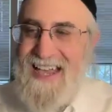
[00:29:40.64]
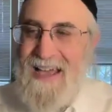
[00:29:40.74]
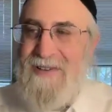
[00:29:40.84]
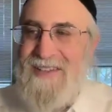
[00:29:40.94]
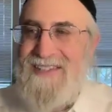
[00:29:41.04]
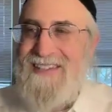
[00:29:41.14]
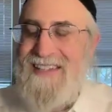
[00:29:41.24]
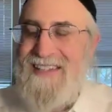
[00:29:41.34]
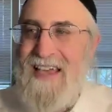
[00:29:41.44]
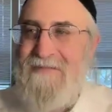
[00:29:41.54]

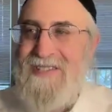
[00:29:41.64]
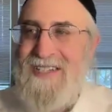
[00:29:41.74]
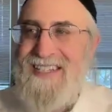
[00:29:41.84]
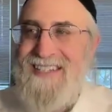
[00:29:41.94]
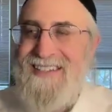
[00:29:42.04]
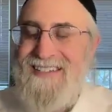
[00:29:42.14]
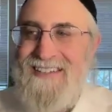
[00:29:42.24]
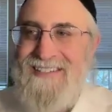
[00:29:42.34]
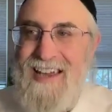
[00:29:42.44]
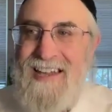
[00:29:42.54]
that was
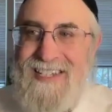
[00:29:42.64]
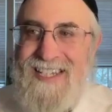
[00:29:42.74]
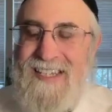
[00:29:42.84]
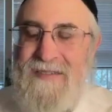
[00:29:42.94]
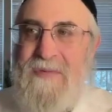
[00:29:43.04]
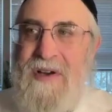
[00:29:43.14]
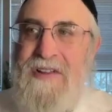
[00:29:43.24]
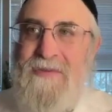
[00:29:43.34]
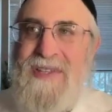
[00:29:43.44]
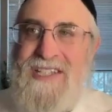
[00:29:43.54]
suggested to be one
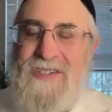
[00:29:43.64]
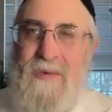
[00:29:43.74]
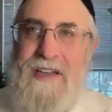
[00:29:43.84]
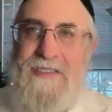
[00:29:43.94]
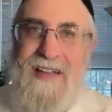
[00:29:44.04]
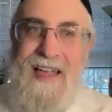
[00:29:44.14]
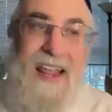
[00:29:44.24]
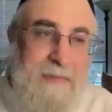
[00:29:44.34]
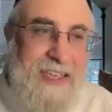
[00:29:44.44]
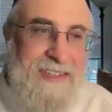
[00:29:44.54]
of the reasons why they're
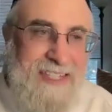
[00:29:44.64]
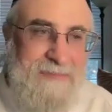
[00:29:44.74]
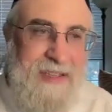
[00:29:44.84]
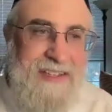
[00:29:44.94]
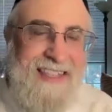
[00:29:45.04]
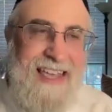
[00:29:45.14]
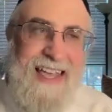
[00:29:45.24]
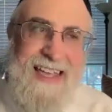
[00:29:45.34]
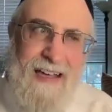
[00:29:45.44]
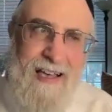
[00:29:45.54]
enemies is because they
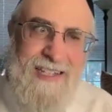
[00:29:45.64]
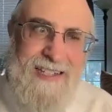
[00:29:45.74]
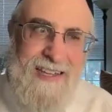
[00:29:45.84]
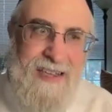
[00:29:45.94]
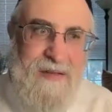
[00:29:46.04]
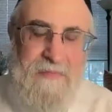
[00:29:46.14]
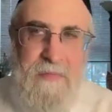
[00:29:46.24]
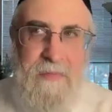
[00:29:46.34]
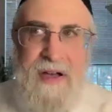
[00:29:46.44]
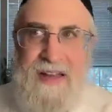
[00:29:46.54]
hate us.
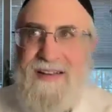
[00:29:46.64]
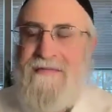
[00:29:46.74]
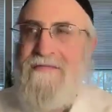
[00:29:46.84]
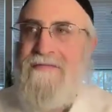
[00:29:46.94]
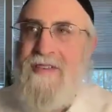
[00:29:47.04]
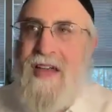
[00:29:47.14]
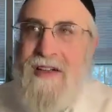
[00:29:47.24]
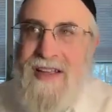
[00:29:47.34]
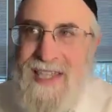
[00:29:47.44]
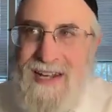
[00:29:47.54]
but
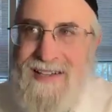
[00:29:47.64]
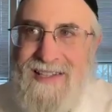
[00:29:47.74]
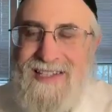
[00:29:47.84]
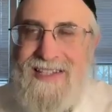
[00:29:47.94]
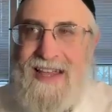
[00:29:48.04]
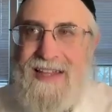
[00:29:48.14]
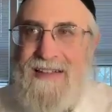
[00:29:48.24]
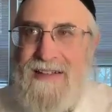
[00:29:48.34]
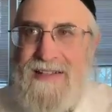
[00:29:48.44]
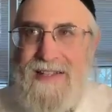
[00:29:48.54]
very little to
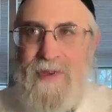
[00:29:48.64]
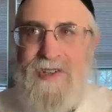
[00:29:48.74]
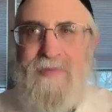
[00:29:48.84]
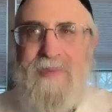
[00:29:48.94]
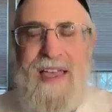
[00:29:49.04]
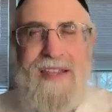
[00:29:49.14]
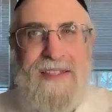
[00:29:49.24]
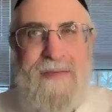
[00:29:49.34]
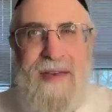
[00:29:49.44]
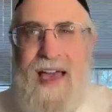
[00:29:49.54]
say that we should be
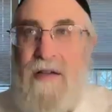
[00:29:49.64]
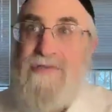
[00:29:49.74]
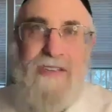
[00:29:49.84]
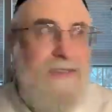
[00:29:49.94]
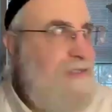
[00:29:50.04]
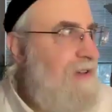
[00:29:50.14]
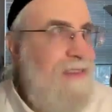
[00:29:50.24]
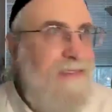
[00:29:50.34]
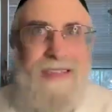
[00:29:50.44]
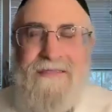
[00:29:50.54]
hating them back, which I thought
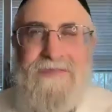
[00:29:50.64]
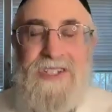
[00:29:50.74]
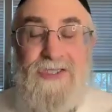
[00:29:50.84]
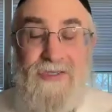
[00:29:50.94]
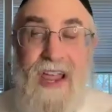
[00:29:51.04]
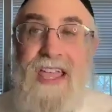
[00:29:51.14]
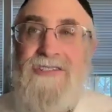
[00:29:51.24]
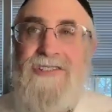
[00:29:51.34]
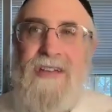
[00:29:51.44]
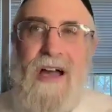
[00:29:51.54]
that was
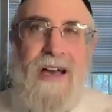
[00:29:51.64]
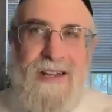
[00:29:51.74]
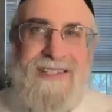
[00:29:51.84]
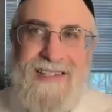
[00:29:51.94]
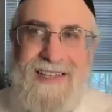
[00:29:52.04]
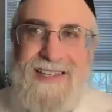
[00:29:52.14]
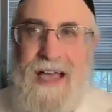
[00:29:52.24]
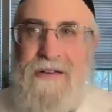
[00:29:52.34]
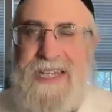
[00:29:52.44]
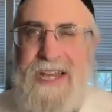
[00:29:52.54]
strange, honestly.
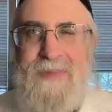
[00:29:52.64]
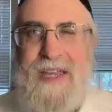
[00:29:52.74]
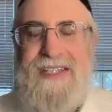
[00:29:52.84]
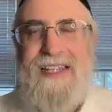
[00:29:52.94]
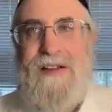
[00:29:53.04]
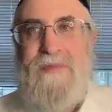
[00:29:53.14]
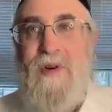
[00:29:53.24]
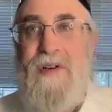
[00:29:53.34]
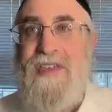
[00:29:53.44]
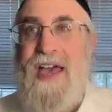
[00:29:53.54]
I was expecting to hear
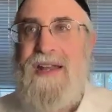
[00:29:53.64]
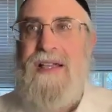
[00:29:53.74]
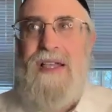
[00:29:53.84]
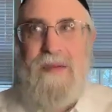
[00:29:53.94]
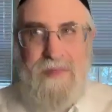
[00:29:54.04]
more of that